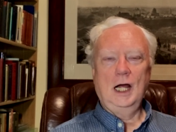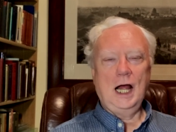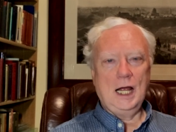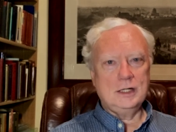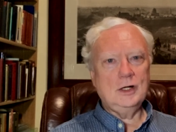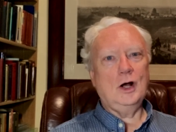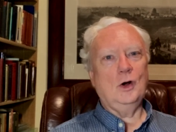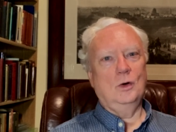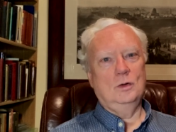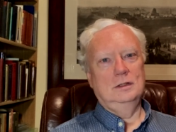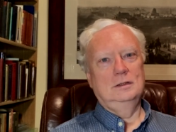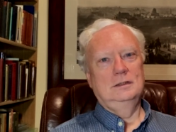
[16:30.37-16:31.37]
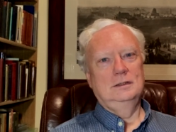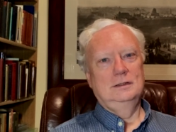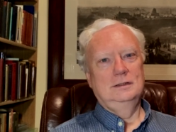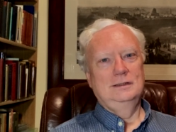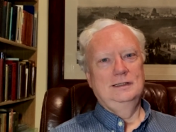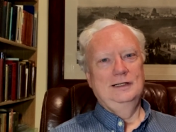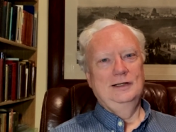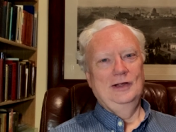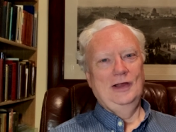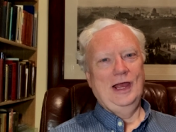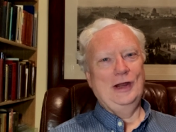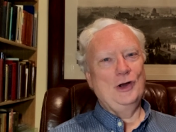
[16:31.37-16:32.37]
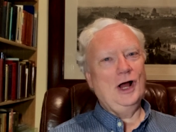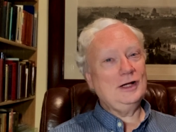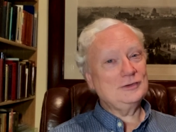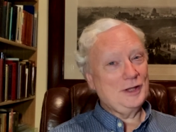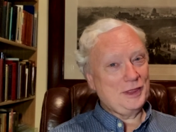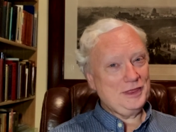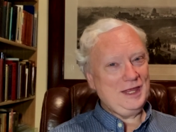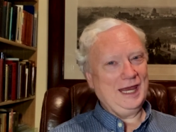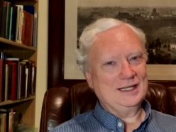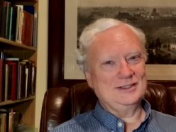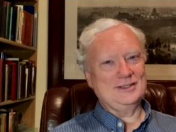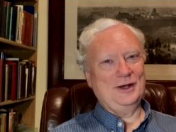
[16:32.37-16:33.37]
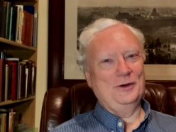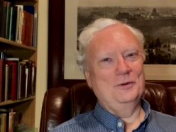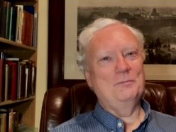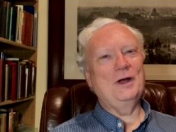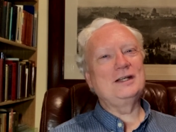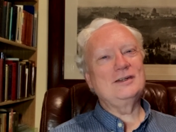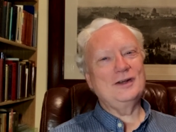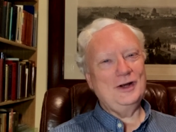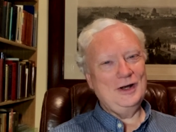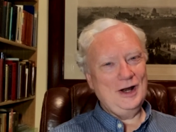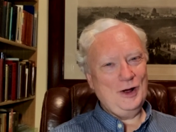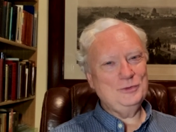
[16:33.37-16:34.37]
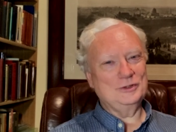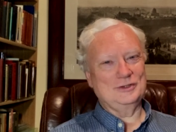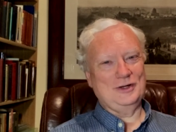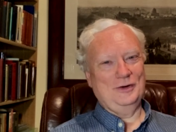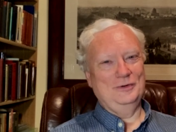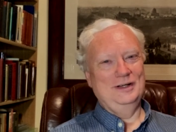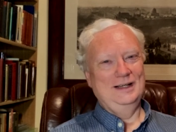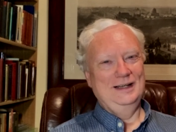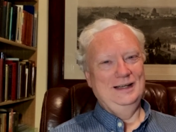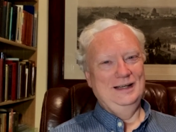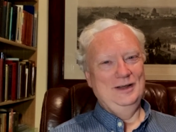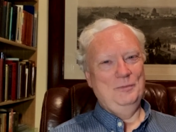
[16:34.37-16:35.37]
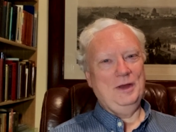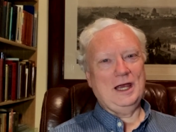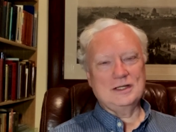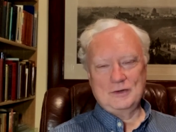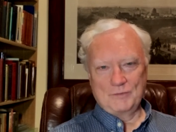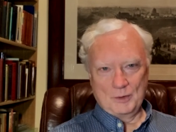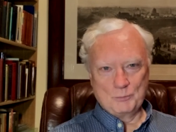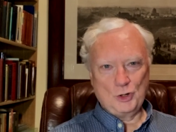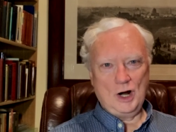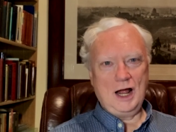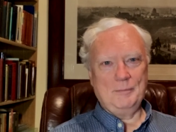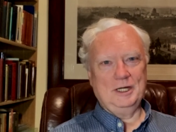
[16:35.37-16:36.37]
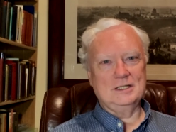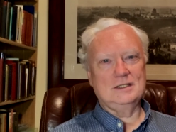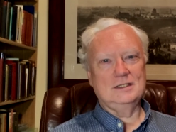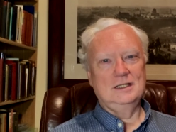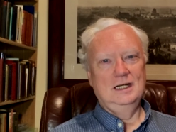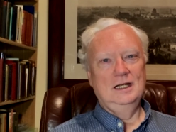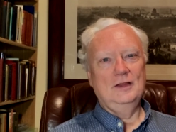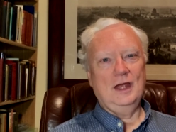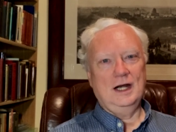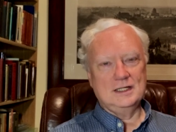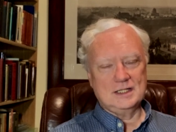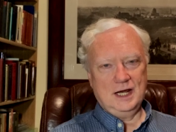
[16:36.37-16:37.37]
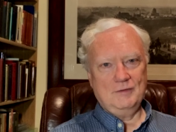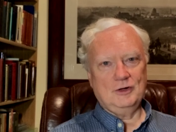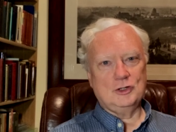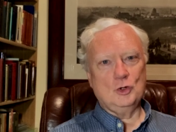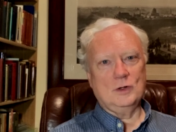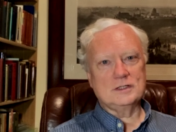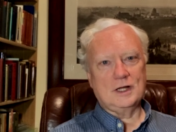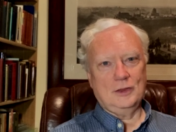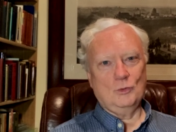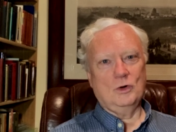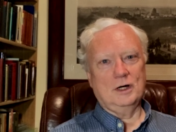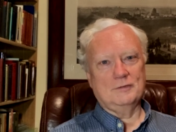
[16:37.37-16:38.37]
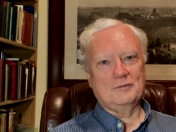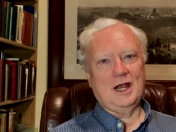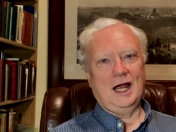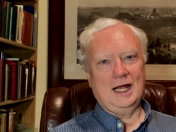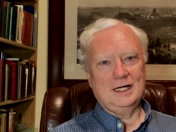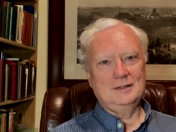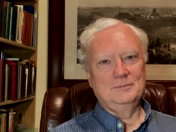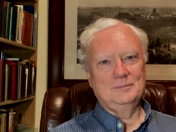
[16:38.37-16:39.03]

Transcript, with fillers: I know. And not to think so, but to know so, because of the promise that is given to us in the Word of God.